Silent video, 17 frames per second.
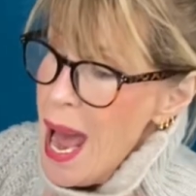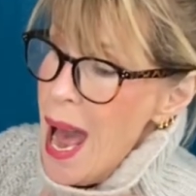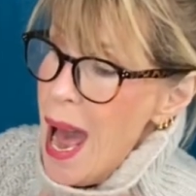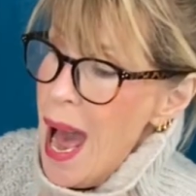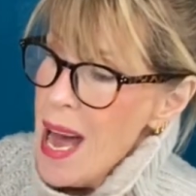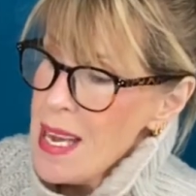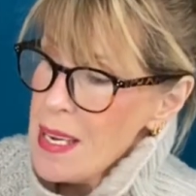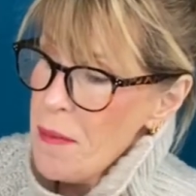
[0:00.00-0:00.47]

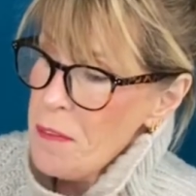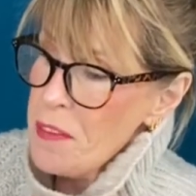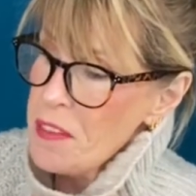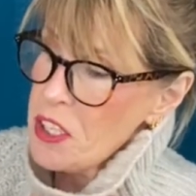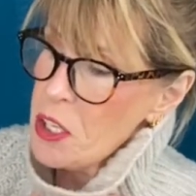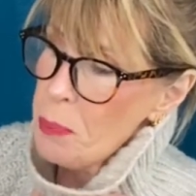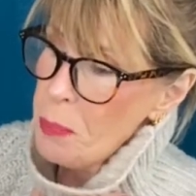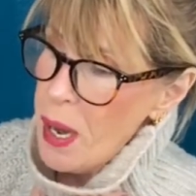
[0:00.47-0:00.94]
have
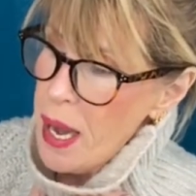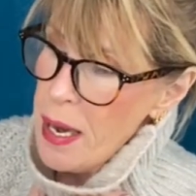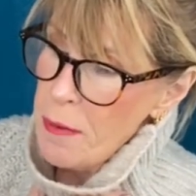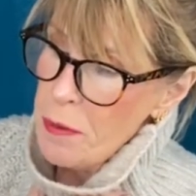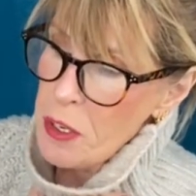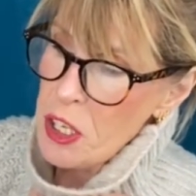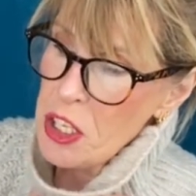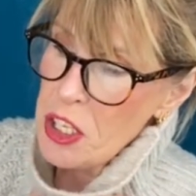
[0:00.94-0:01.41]
to pay
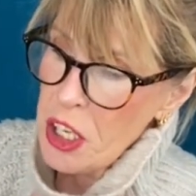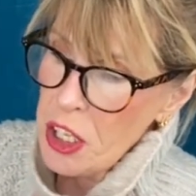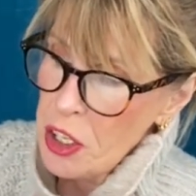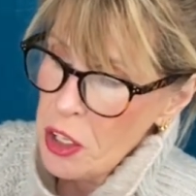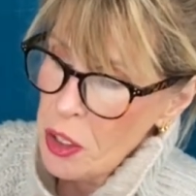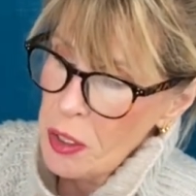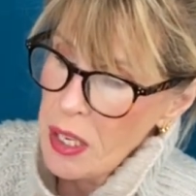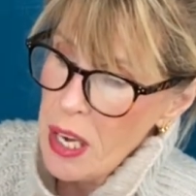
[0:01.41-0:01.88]
for the
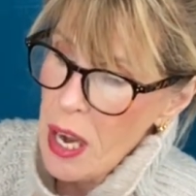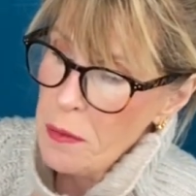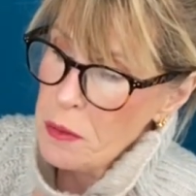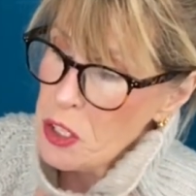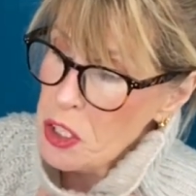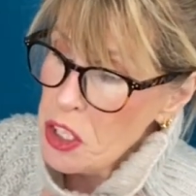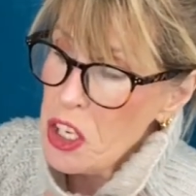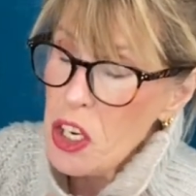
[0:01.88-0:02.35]
security
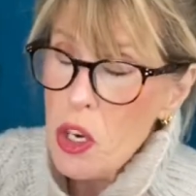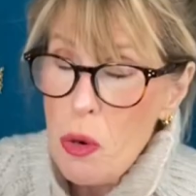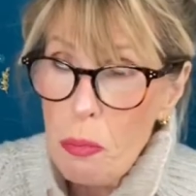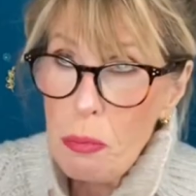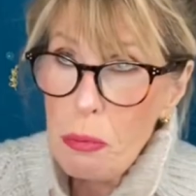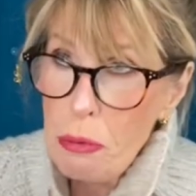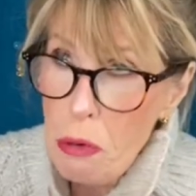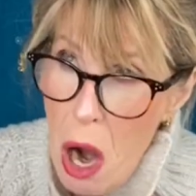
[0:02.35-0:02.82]
of two
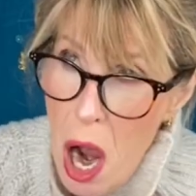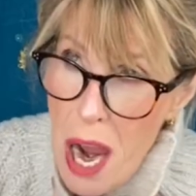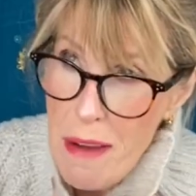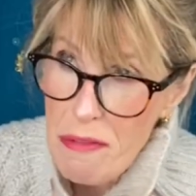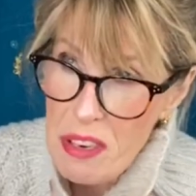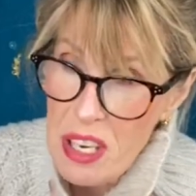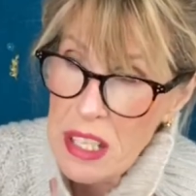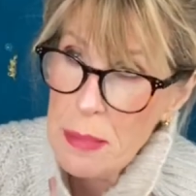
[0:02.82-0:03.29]

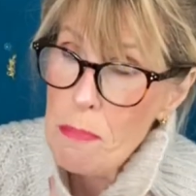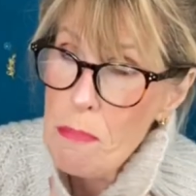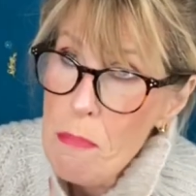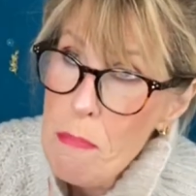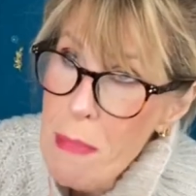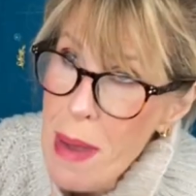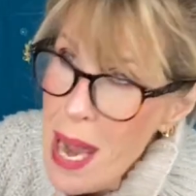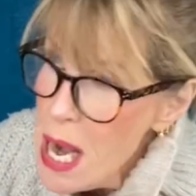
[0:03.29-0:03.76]
private
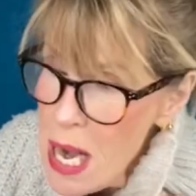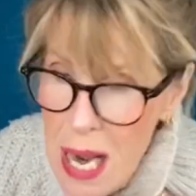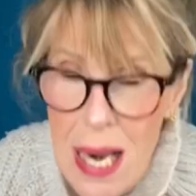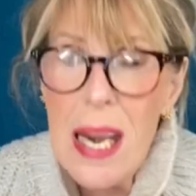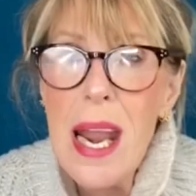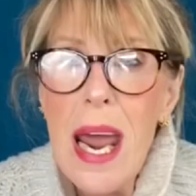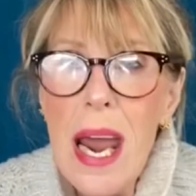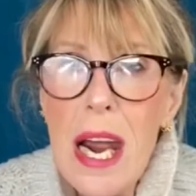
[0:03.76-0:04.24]

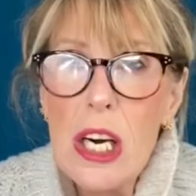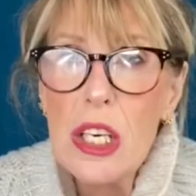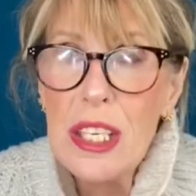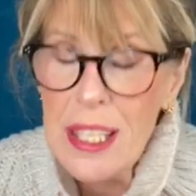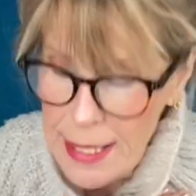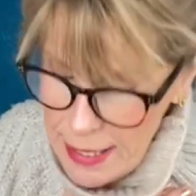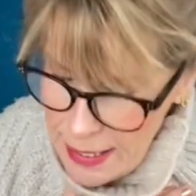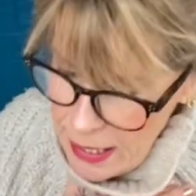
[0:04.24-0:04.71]
millionaire
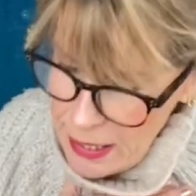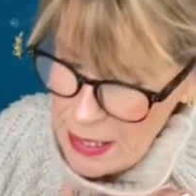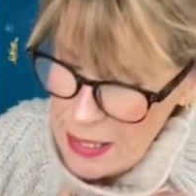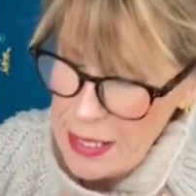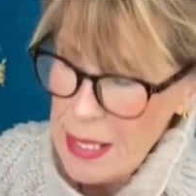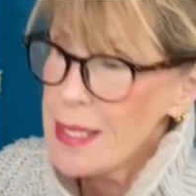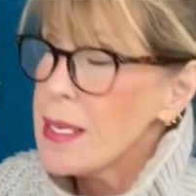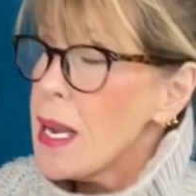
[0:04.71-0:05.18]

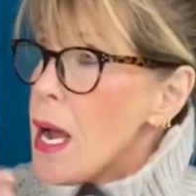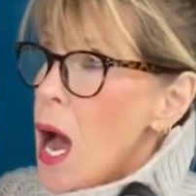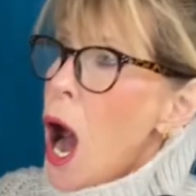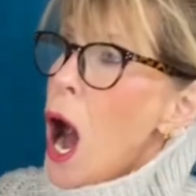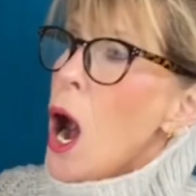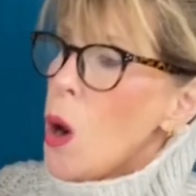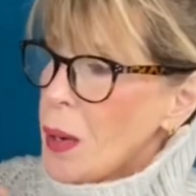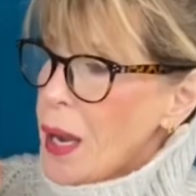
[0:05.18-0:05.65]
citizens?
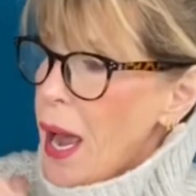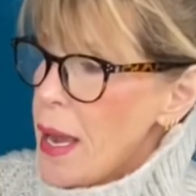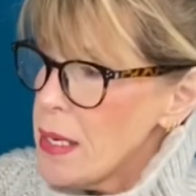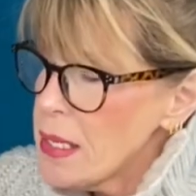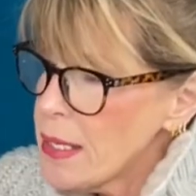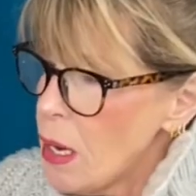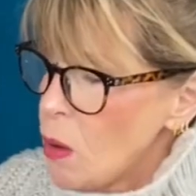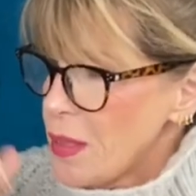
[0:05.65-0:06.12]
Okay,
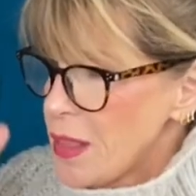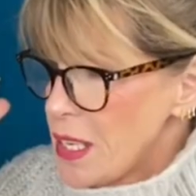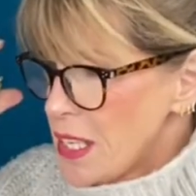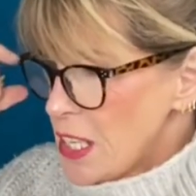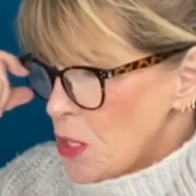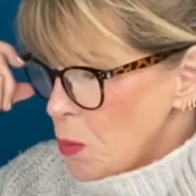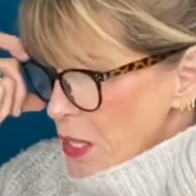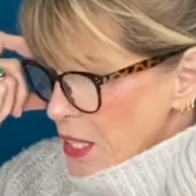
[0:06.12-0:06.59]
so this
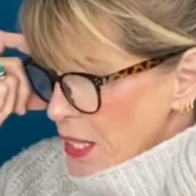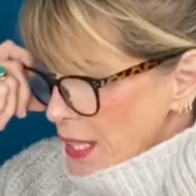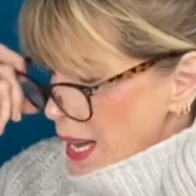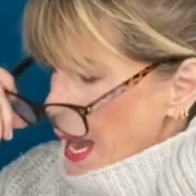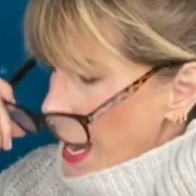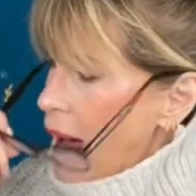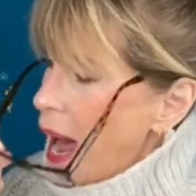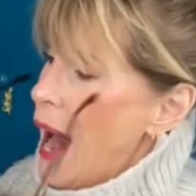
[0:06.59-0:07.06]
is what's going
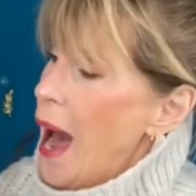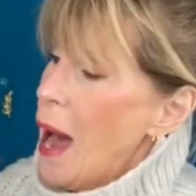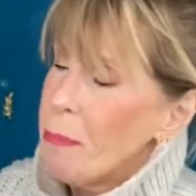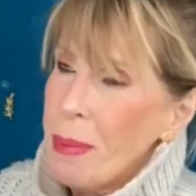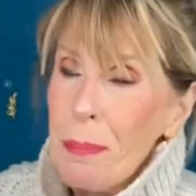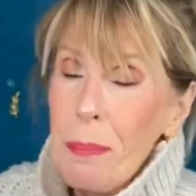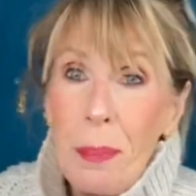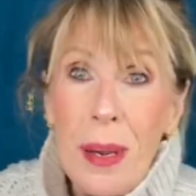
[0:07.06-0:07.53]
to
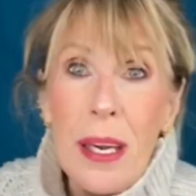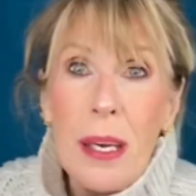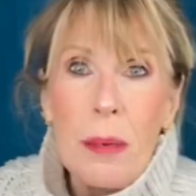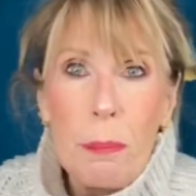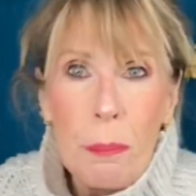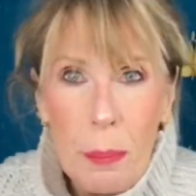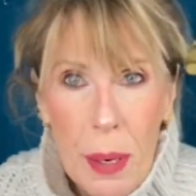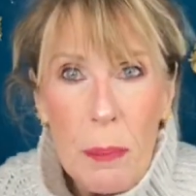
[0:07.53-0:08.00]
happen.
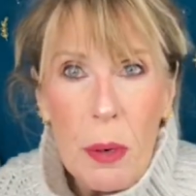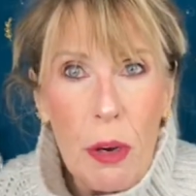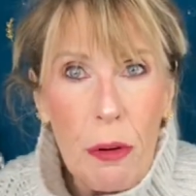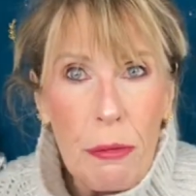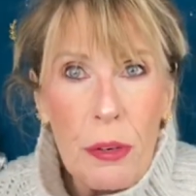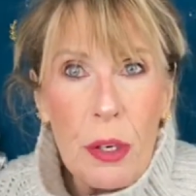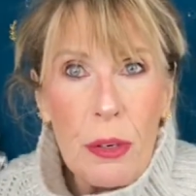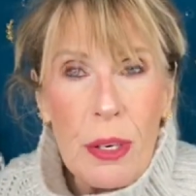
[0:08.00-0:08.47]
people are
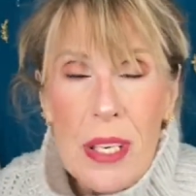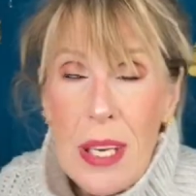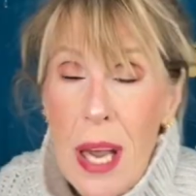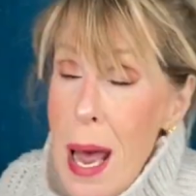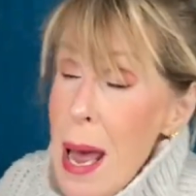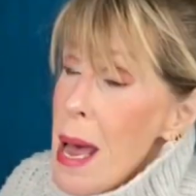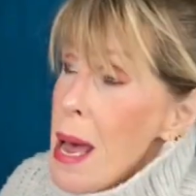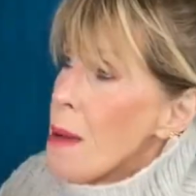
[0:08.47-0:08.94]
furious.
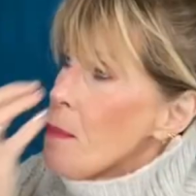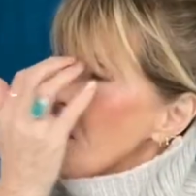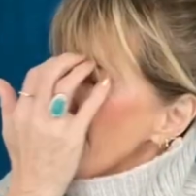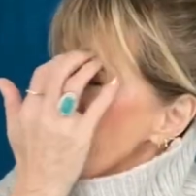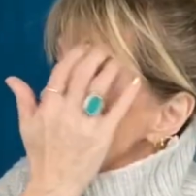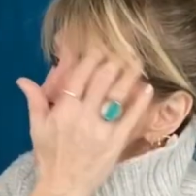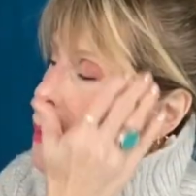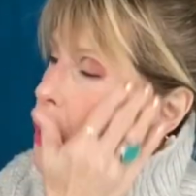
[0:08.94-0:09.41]

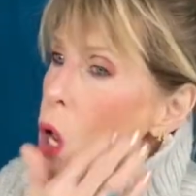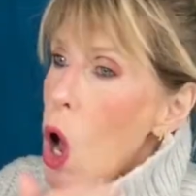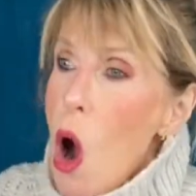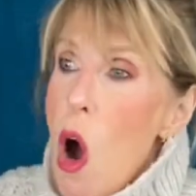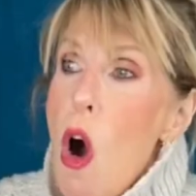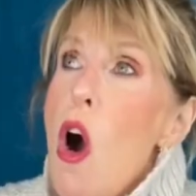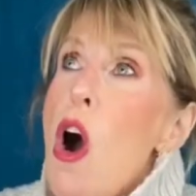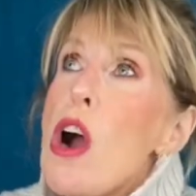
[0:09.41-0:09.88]
People
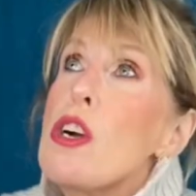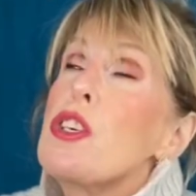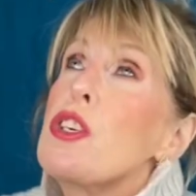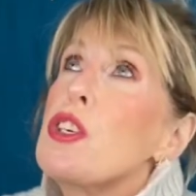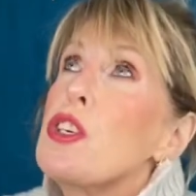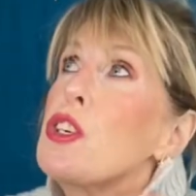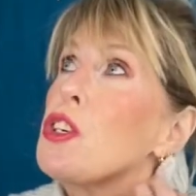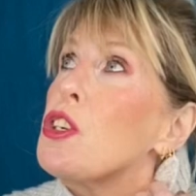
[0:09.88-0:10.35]
are
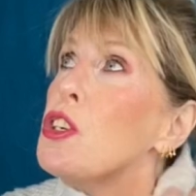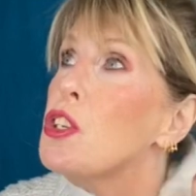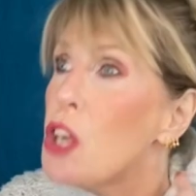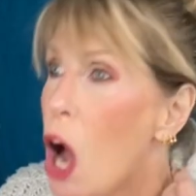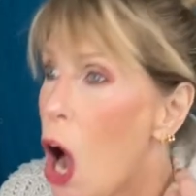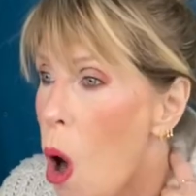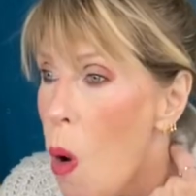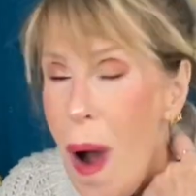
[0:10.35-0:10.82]

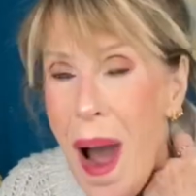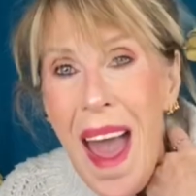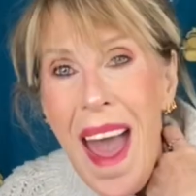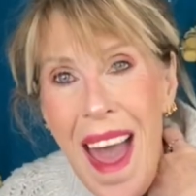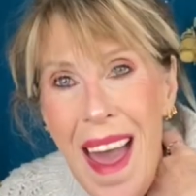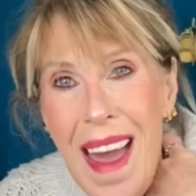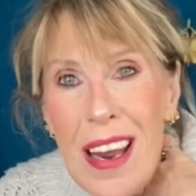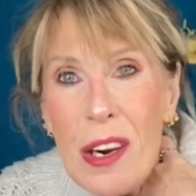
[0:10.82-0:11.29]
so
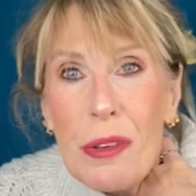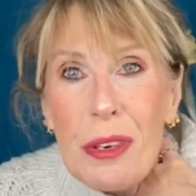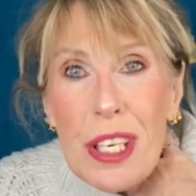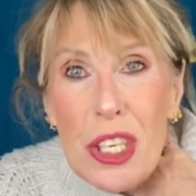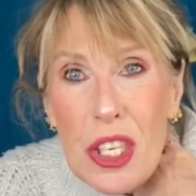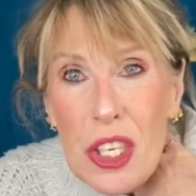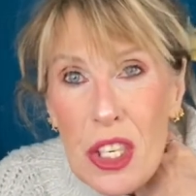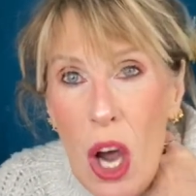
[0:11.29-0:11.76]
angry,
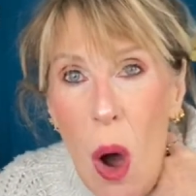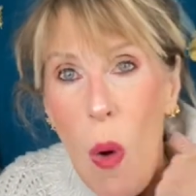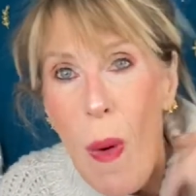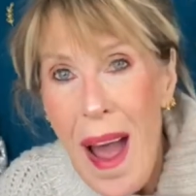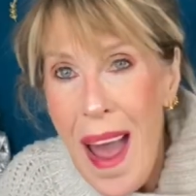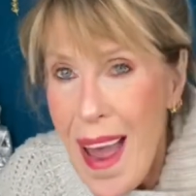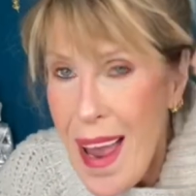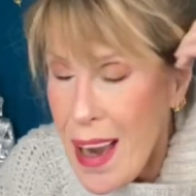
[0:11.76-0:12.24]
so
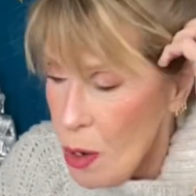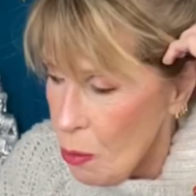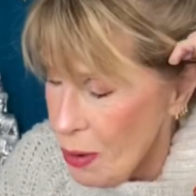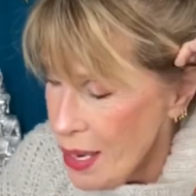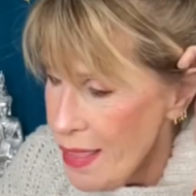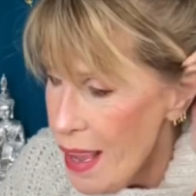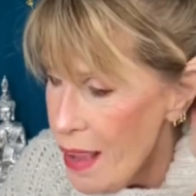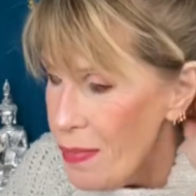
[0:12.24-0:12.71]

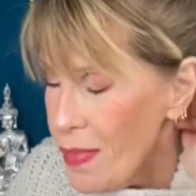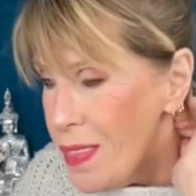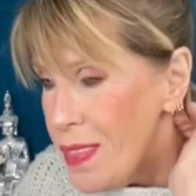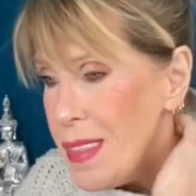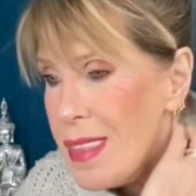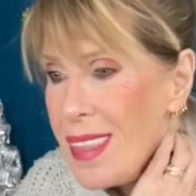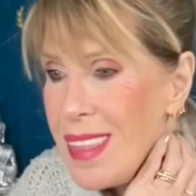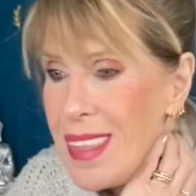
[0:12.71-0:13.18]
angry that
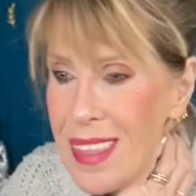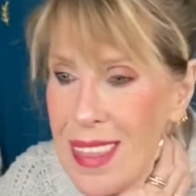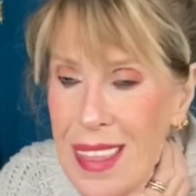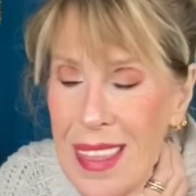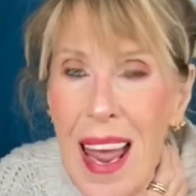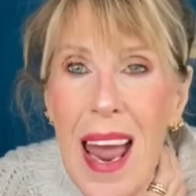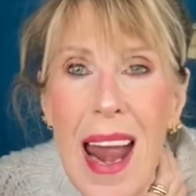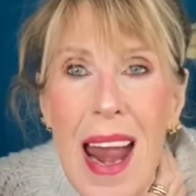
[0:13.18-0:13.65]

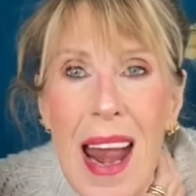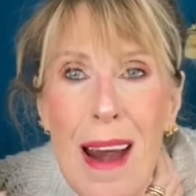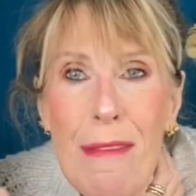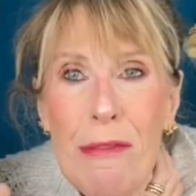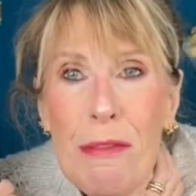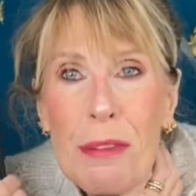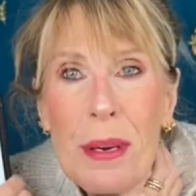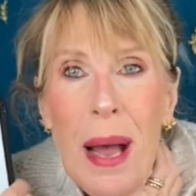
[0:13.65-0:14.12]

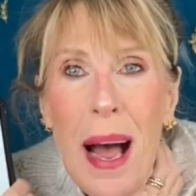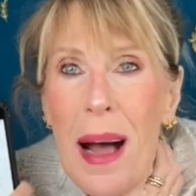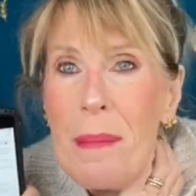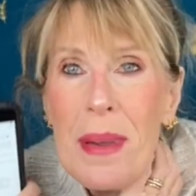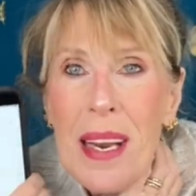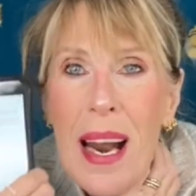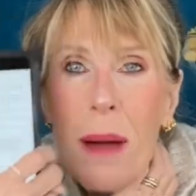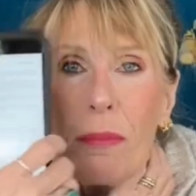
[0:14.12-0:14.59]
every i
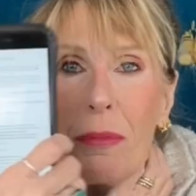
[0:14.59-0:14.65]
mean i'm